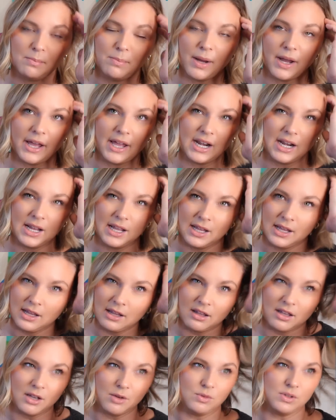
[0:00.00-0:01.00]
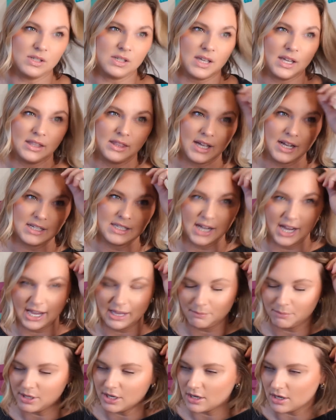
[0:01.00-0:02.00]
but it was like that
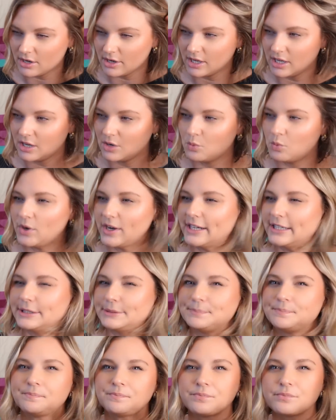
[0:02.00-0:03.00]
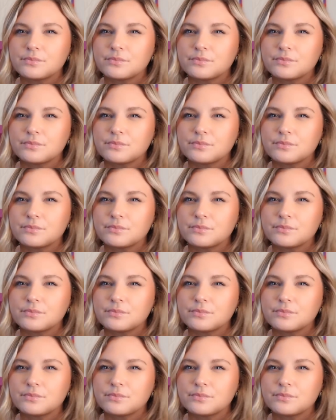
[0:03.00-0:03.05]
time period where